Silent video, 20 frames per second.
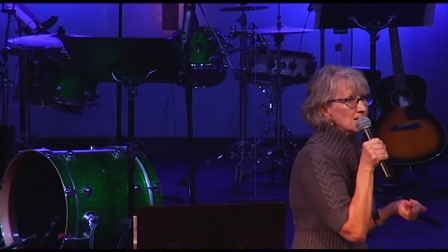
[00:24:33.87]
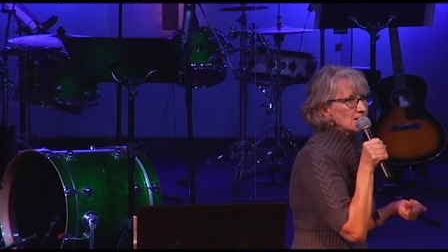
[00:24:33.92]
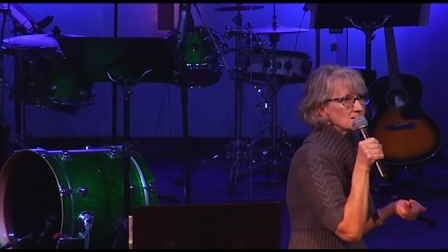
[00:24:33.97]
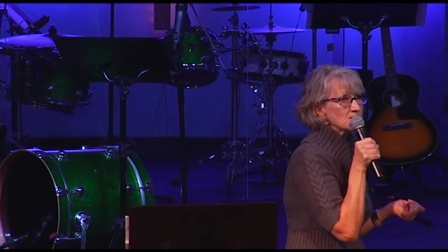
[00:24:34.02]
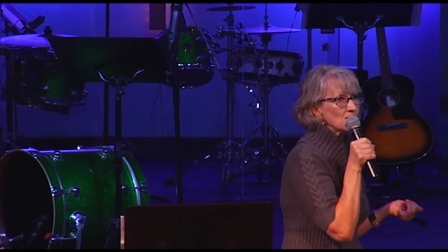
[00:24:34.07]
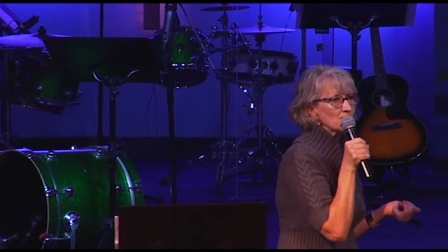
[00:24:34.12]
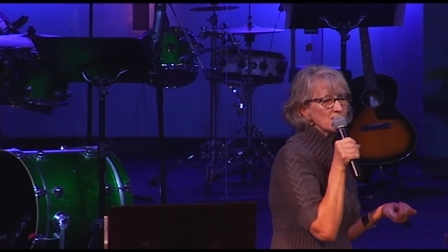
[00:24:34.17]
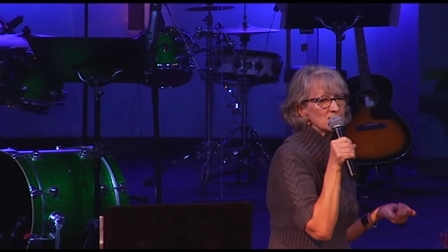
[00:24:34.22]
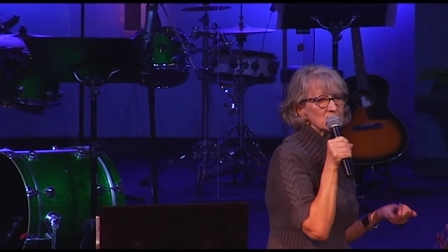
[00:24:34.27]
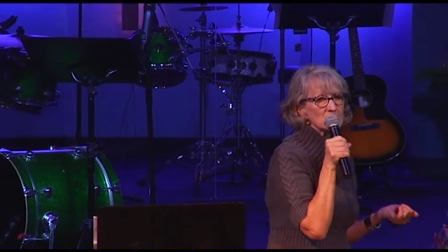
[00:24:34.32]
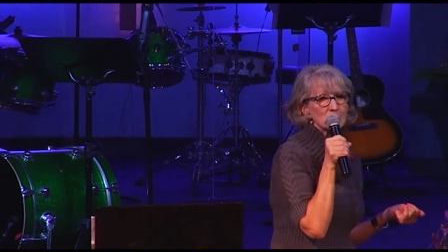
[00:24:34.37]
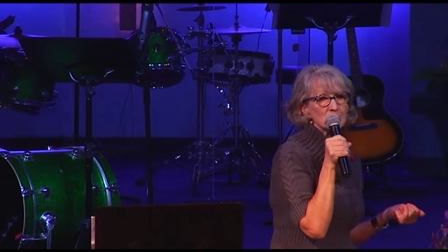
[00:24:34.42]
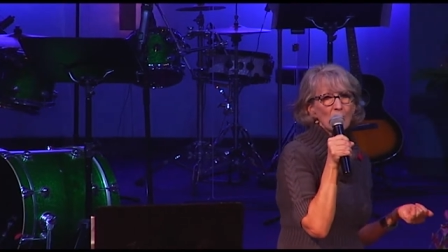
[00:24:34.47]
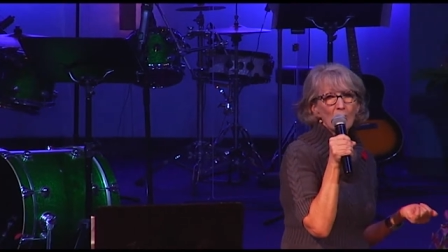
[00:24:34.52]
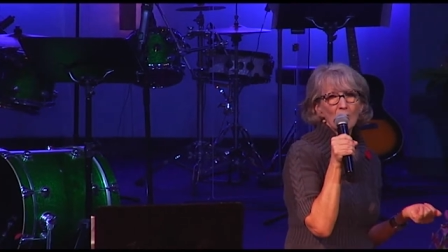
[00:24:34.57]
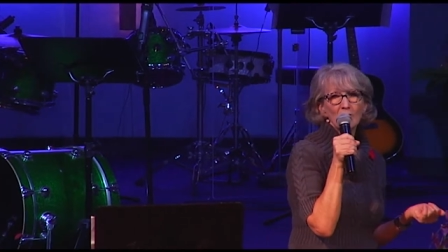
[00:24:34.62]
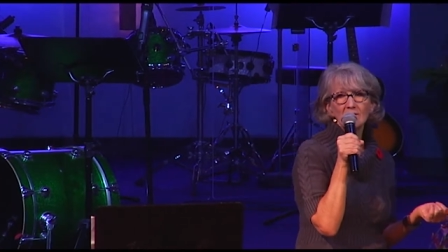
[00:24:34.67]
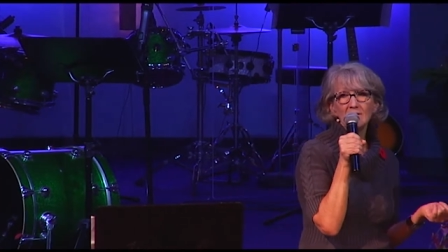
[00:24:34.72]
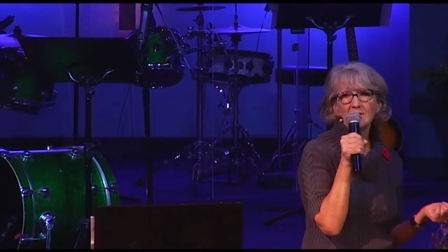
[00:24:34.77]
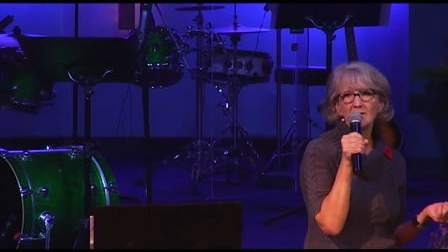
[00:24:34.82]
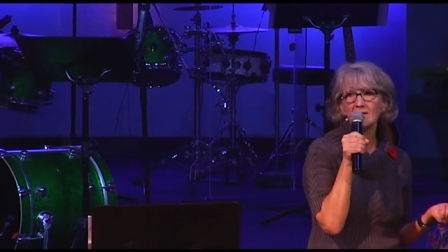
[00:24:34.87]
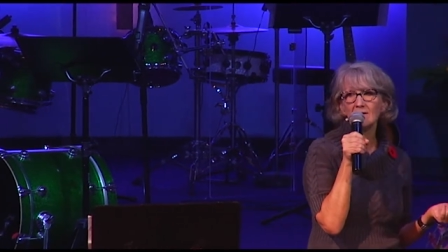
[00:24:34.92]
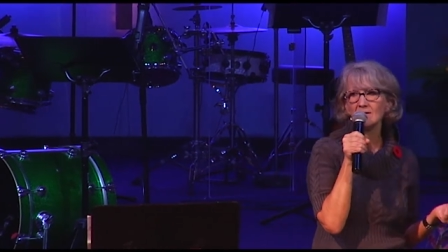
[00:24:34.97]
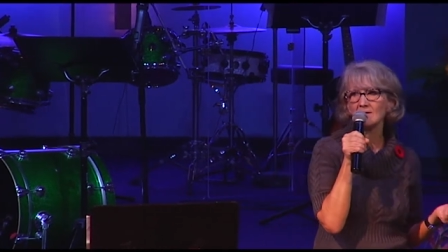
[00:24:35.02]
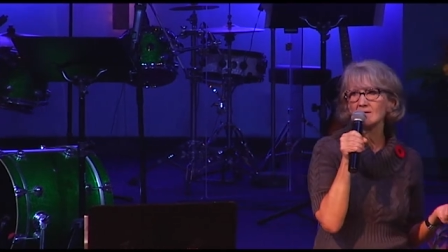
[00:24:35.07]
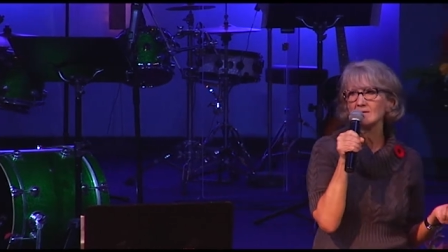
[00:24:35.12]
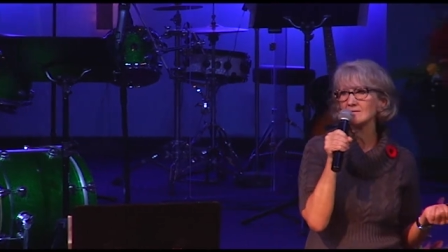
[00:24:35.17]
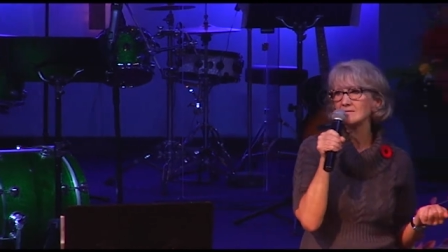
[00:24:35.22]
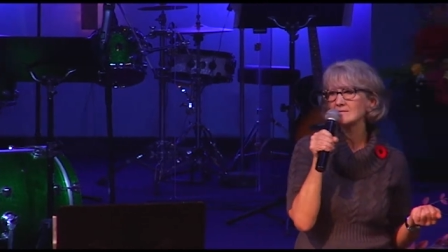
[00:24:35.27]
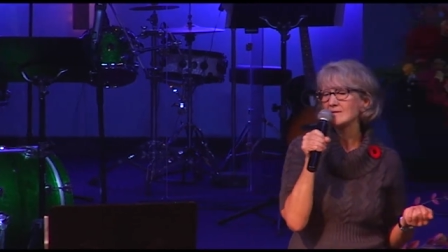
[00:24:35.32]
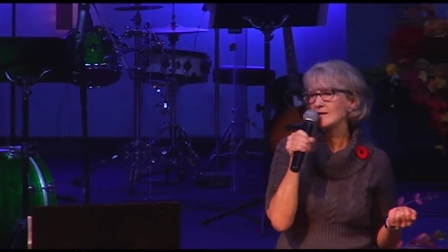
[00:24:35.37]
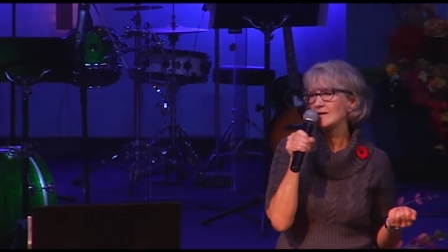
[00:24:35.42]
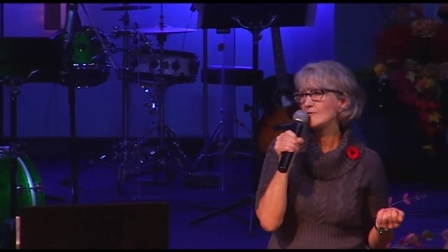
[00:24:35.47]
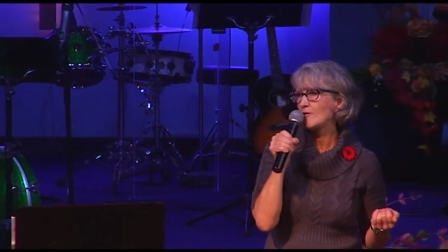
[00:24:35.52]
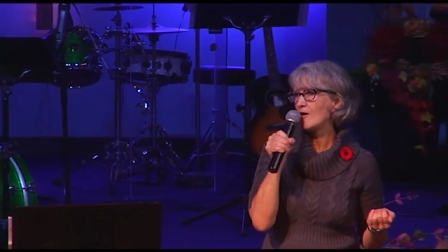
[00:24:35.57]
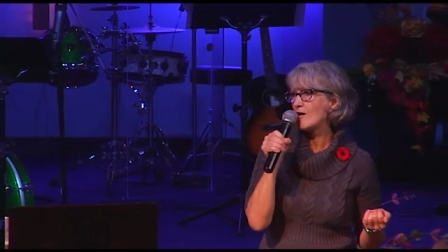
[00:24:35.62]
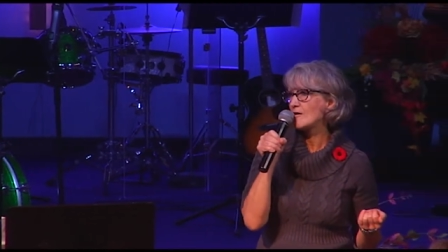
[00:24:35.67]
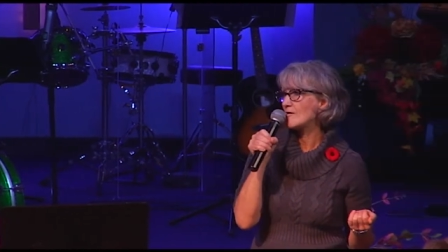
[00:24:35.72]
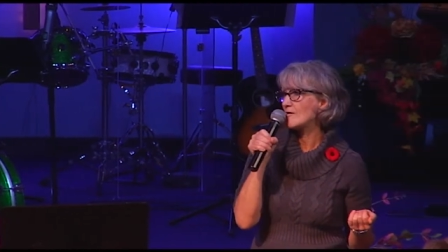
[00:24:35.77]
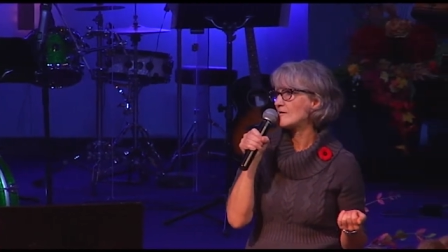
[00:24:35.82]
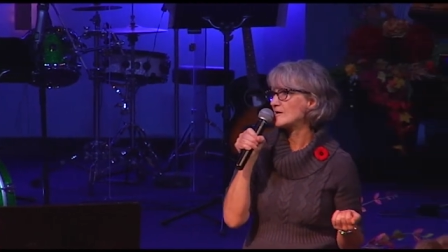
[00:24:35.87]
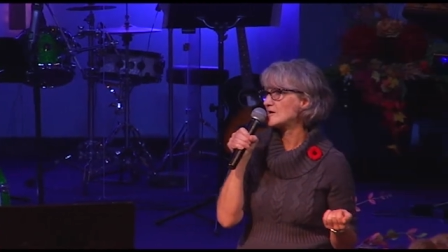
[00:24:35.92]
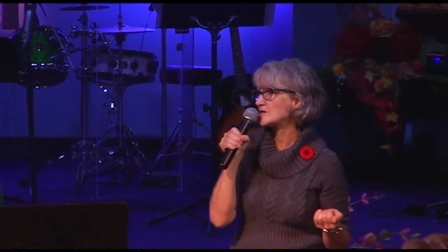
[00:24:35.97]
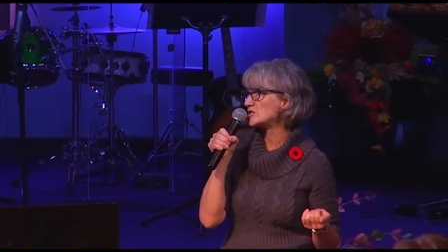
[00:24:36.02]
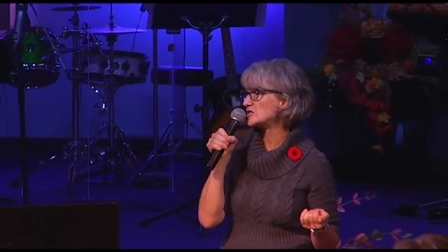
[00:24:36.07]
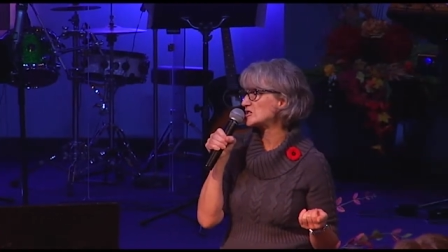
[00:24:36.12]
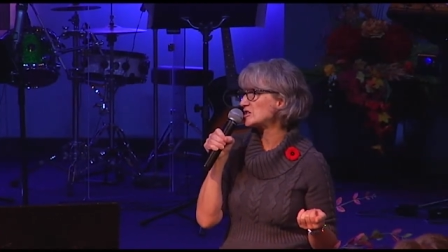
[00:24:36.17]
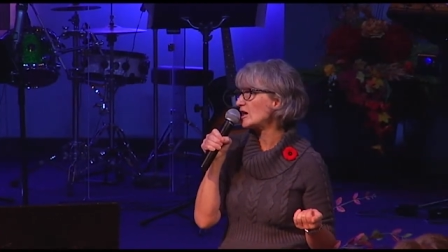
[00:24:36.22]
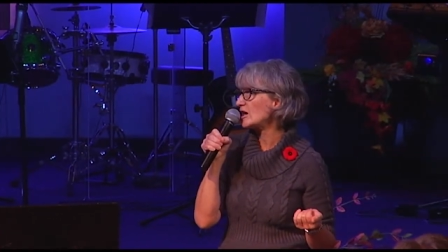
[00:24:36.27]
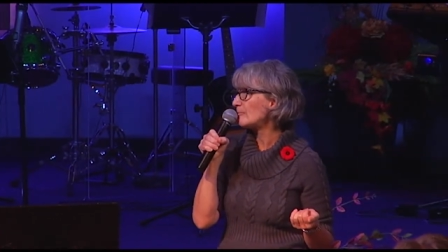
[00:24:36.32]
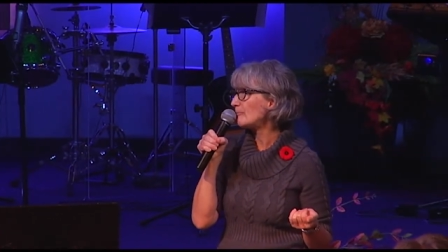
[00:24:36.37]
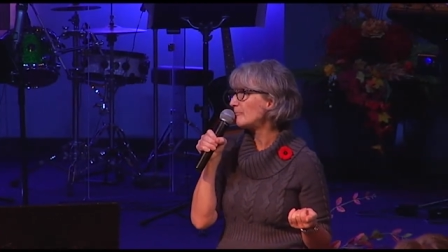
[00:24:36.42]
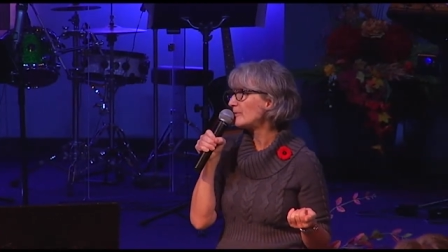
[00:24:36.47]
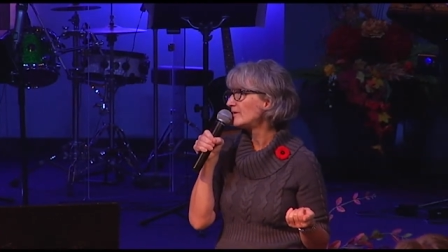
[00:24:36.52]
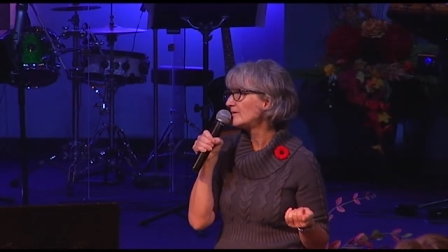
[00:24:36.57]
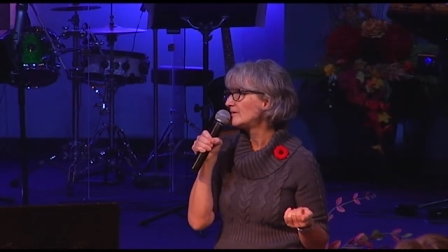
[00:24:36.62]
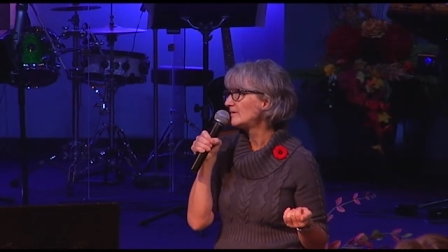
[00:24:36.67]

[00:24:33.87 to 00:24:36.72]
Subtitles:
So the story is they got on a ship